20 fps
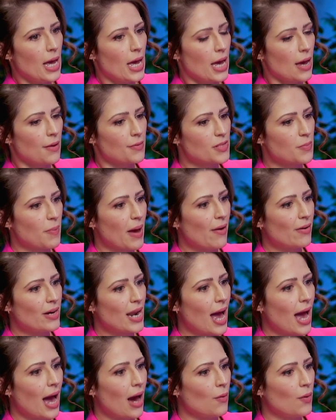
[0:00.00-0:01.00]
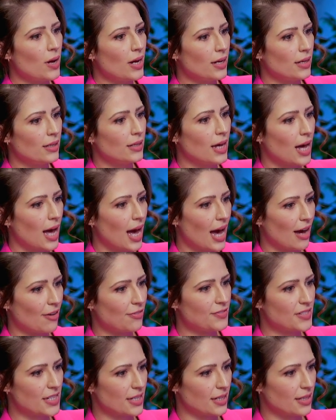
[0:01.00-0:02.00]
It was about an hour
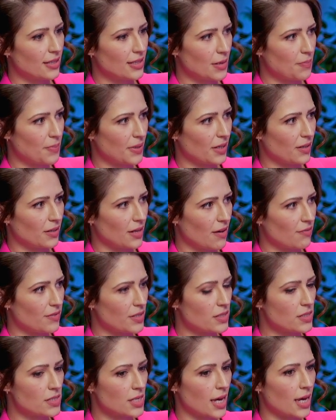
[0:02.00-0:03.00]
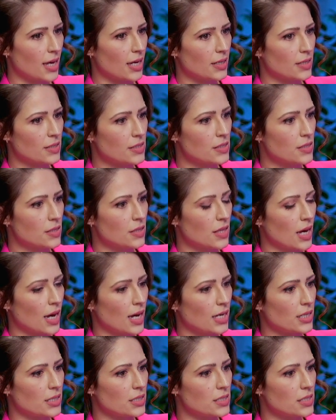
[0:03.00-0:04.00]
after they'd begun having sex
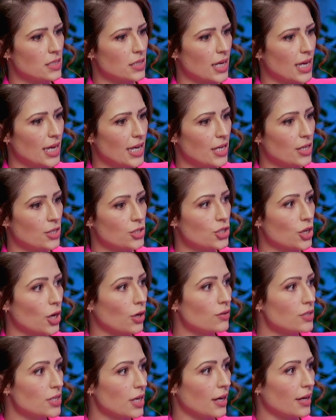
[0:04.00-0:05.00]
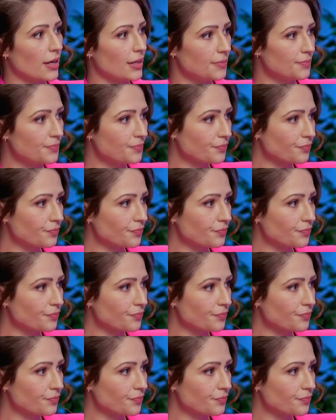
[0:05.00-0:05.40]
that he showed her